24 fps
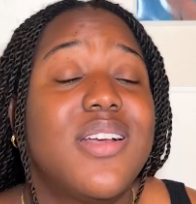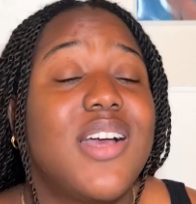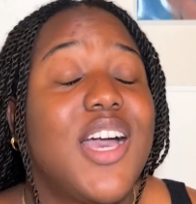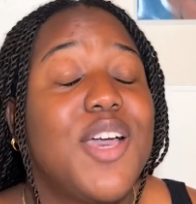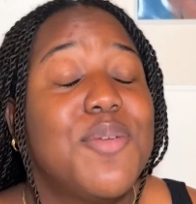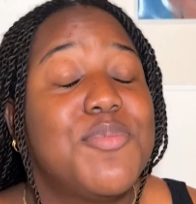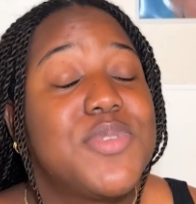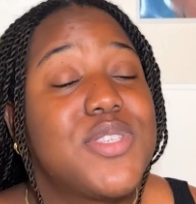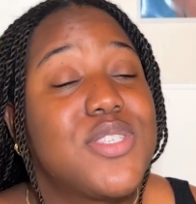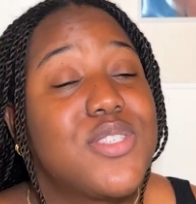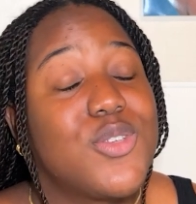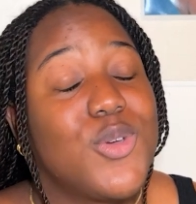
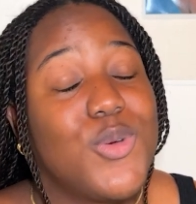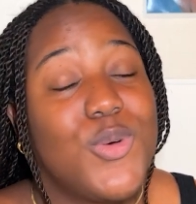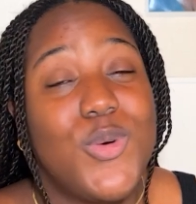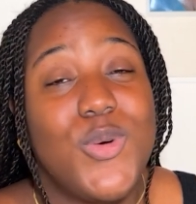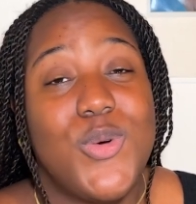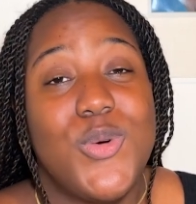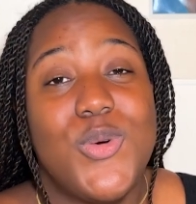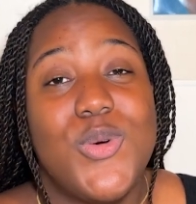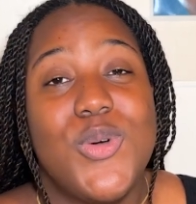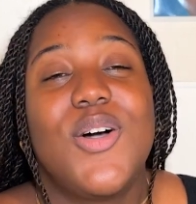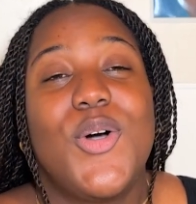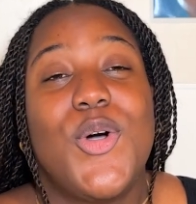I'm
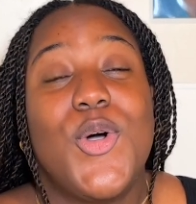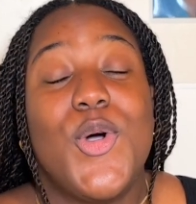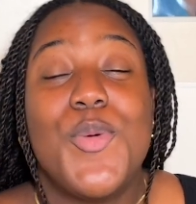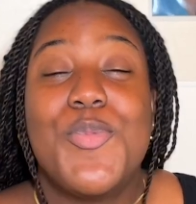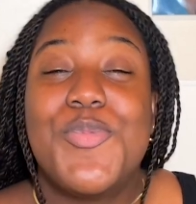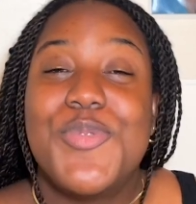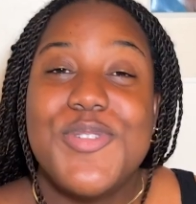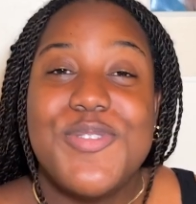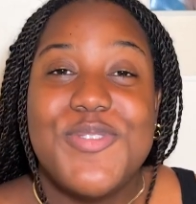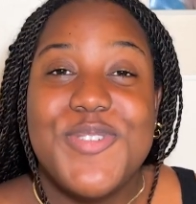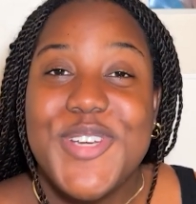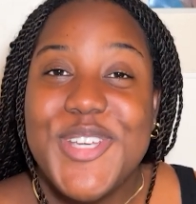so
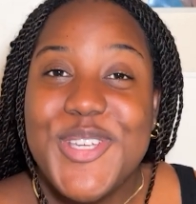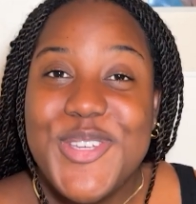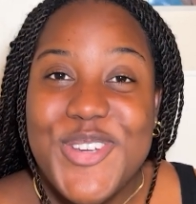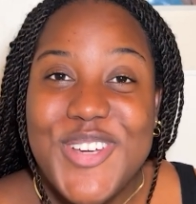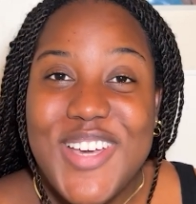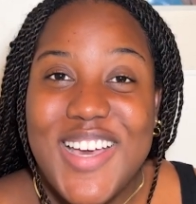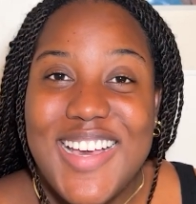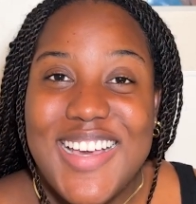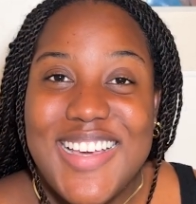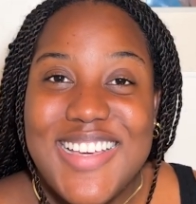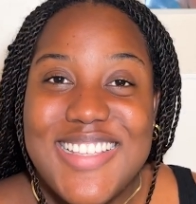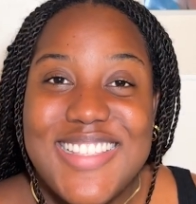hopeful for you
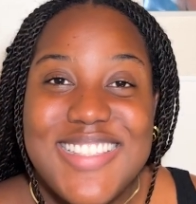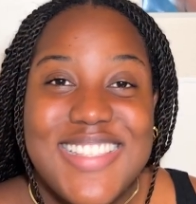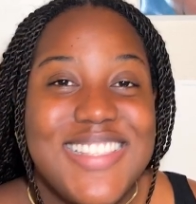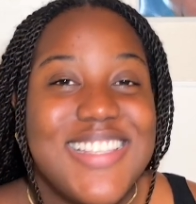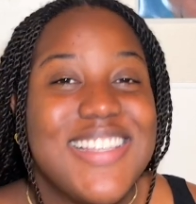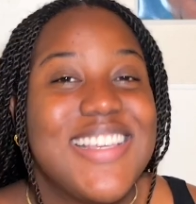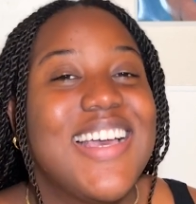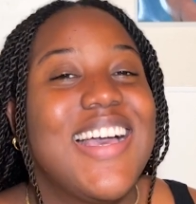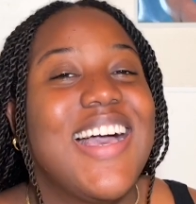guys.